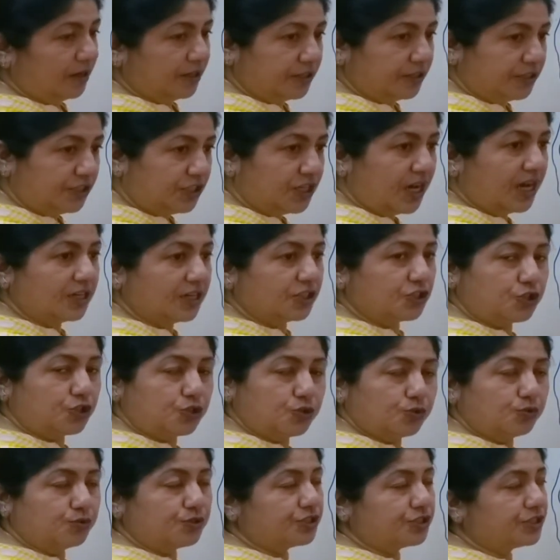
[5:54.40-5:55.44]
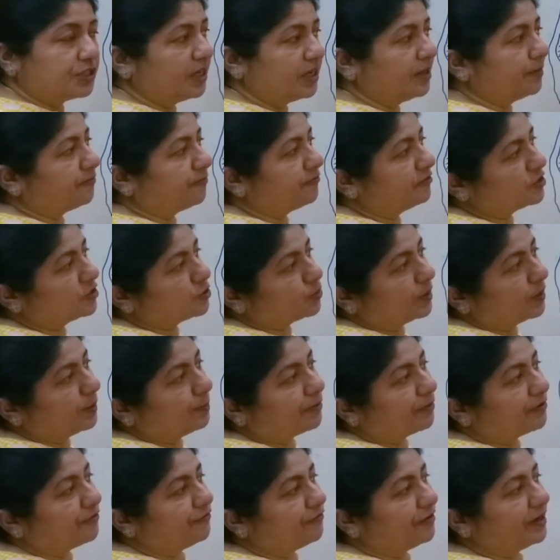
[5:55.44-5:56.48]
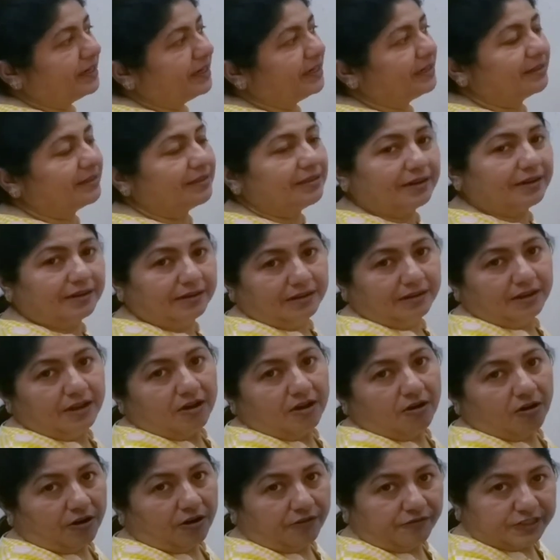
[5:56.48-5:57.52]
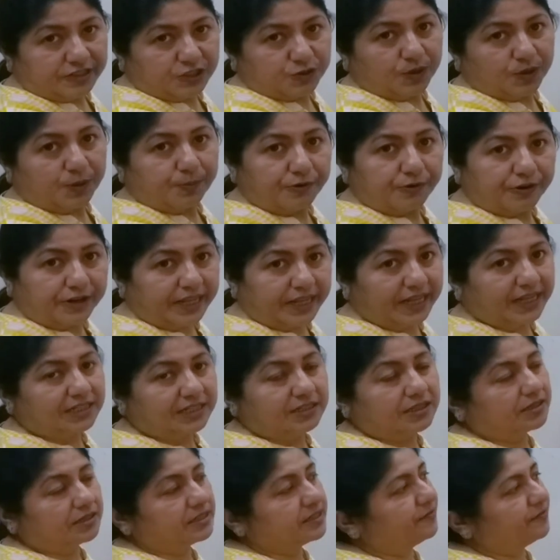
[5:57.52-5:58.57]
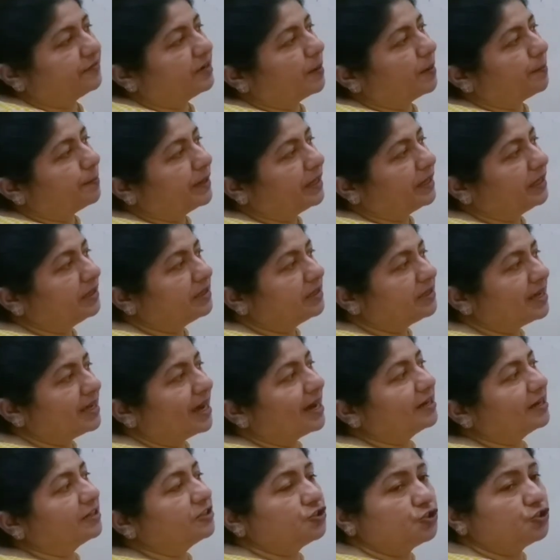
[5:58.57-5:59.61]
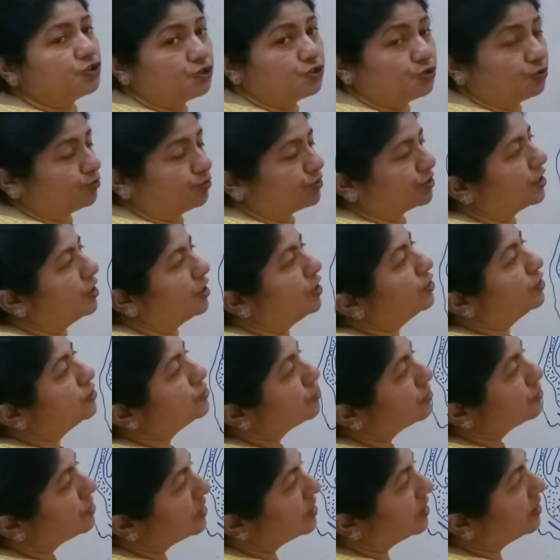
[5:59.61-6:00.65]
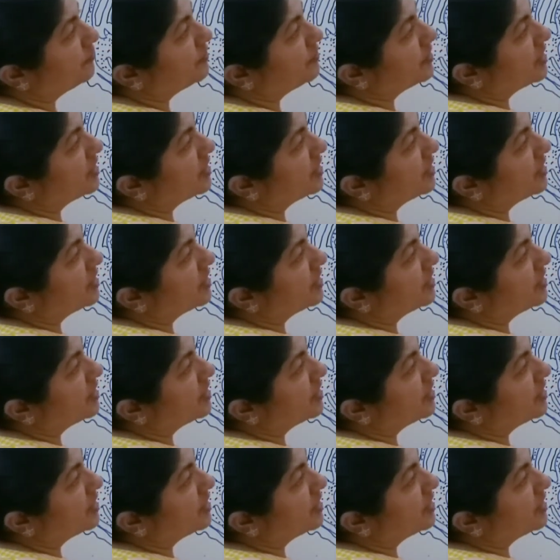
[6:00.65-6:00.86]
young shoot tip, which will prevent the or which will protect the developing young shoot. So here we